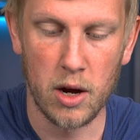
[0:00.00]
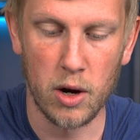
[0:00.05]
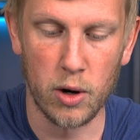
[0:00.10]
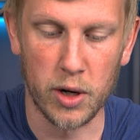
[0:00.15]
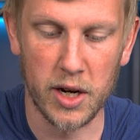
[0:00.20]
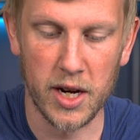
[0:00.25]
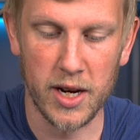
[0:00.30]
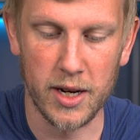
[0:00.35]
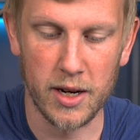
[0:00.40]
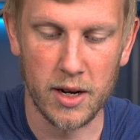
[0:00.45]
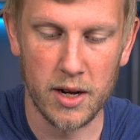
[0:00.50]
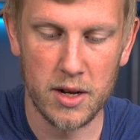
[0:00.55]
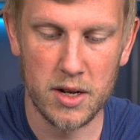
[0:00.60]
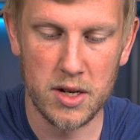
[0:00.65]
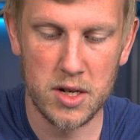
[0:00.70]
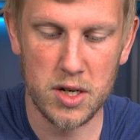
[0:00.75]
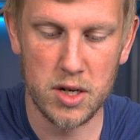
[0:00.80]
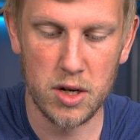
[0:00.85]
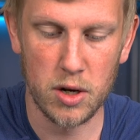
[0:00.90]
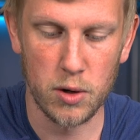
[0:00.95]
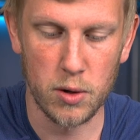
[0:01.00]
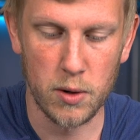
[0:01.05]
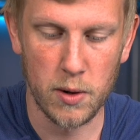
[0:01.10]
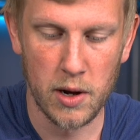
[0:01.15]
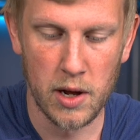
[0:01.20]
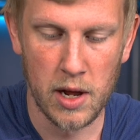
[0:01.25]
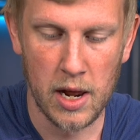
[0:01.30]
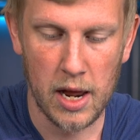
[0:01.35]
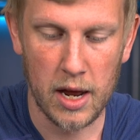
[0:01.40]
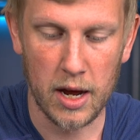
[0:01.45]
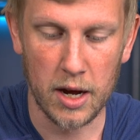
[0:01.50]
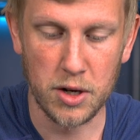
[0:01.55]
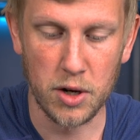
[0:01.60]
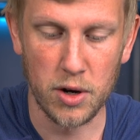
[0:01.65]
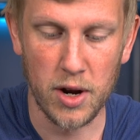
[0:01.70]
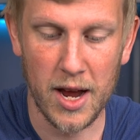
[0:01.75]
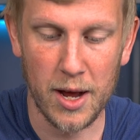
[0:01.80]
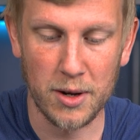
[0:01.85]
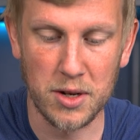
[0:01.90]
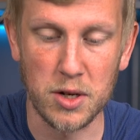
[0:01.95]
Okay, so I don't
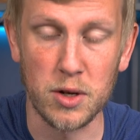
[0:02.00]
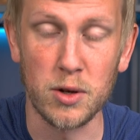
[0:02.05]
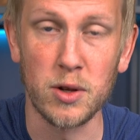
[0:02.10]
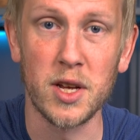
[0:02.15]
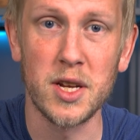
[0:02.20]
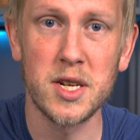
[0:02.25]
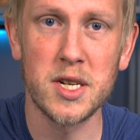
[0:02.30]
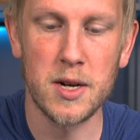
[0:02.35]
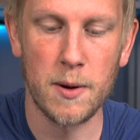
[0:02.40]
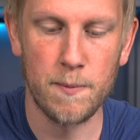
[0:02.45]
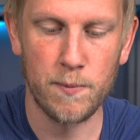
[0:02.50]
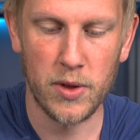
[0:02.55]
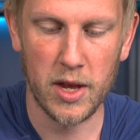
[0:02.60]
know how to do this.